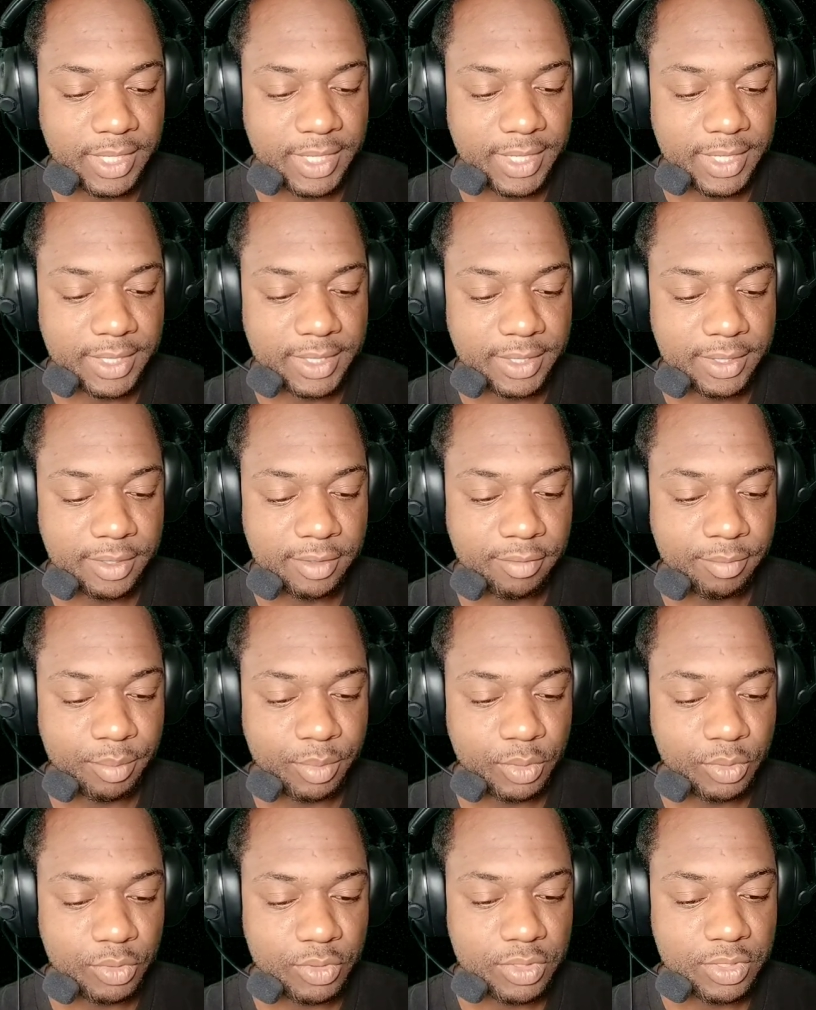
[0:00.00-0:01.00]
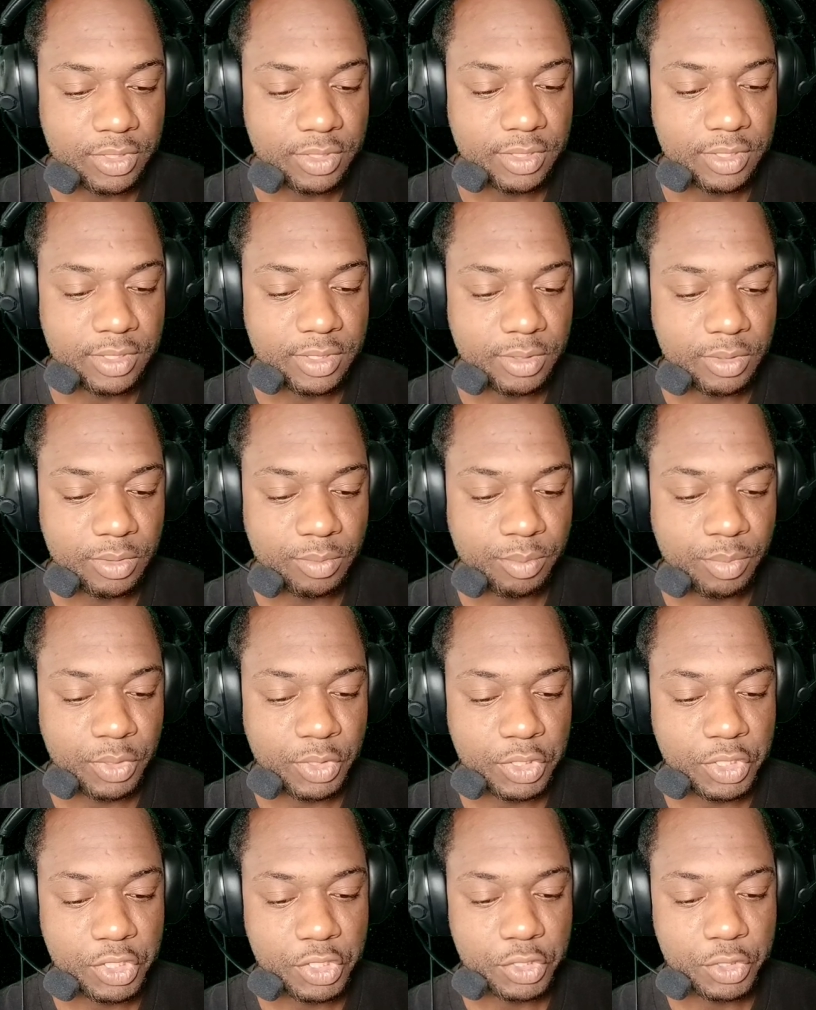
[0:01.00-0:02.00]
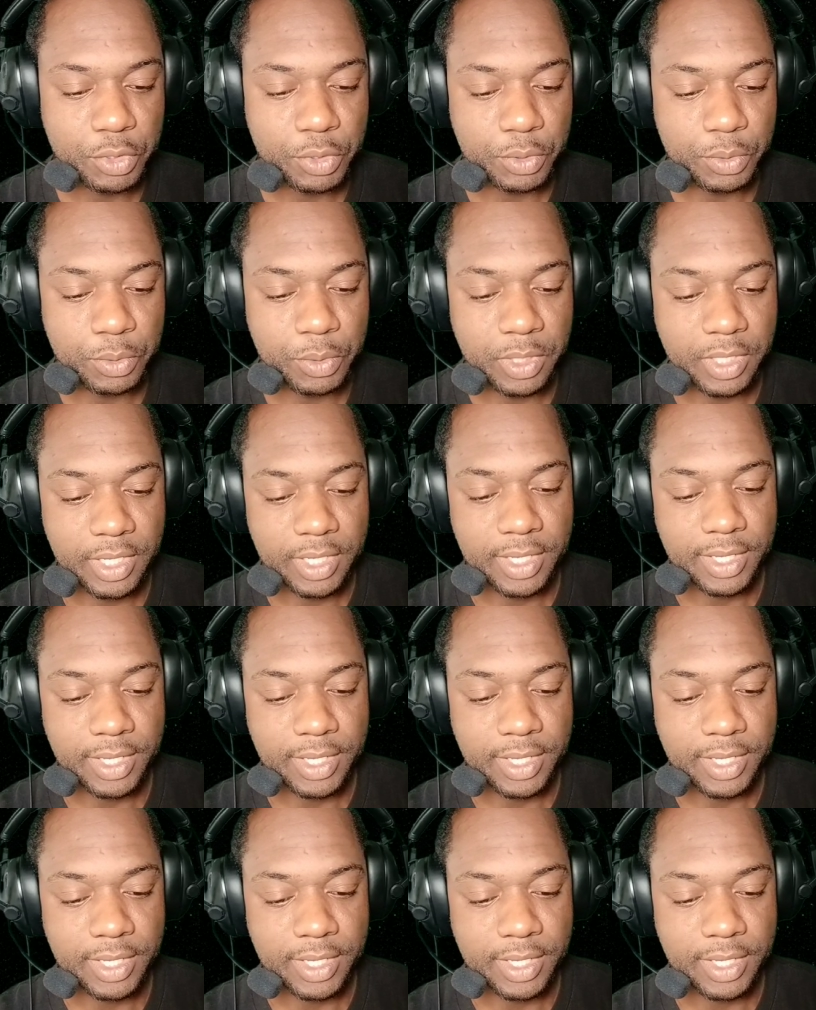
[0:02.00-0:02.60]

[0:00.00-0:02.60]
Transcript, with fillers: and enough boost to push through